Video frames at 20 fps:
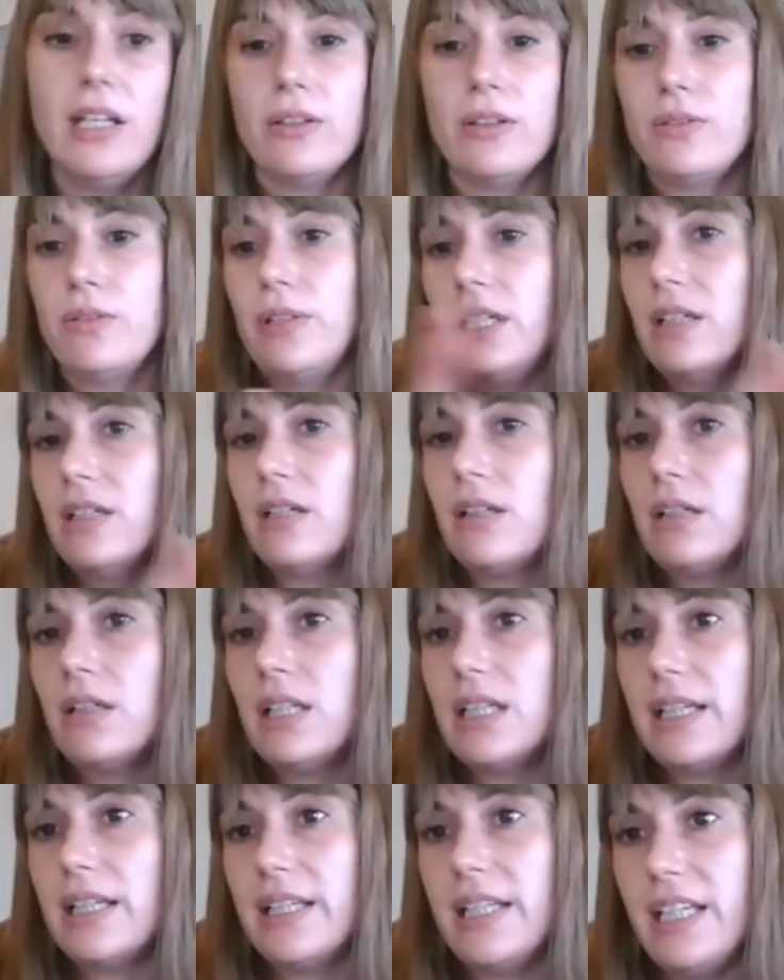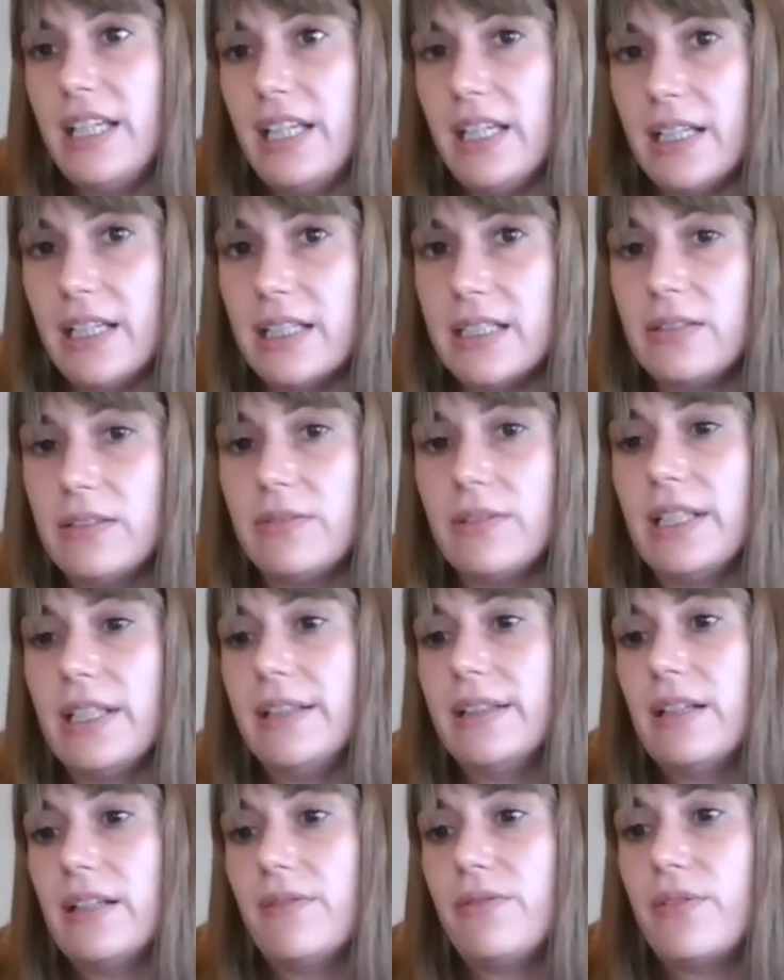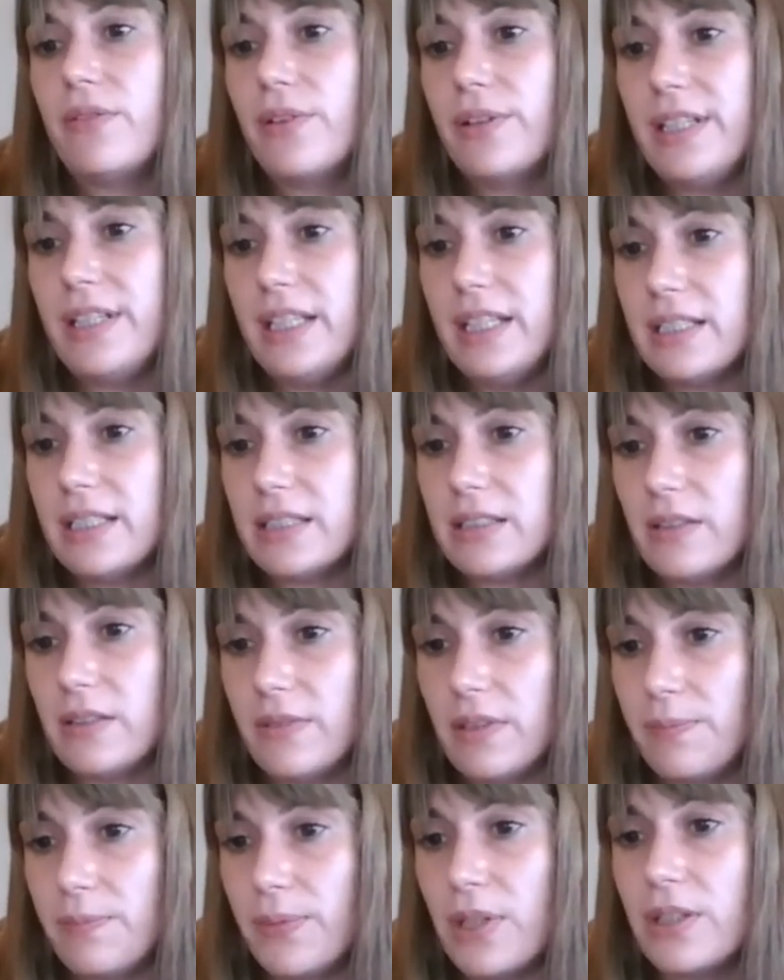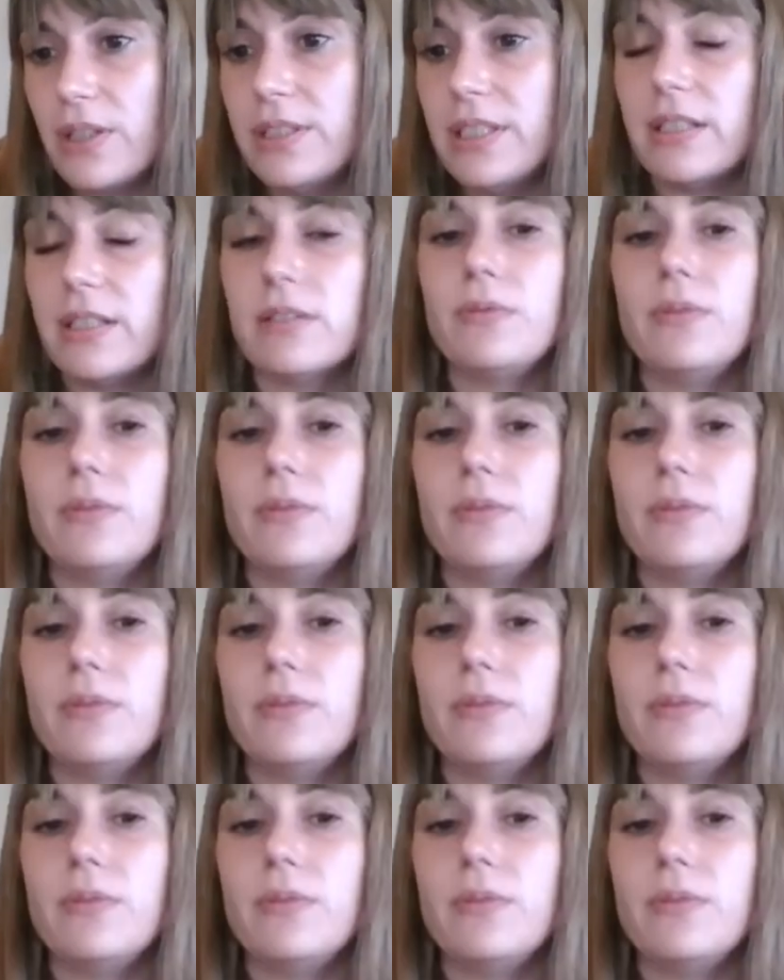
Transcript: During all the years, during the 4 years of the project,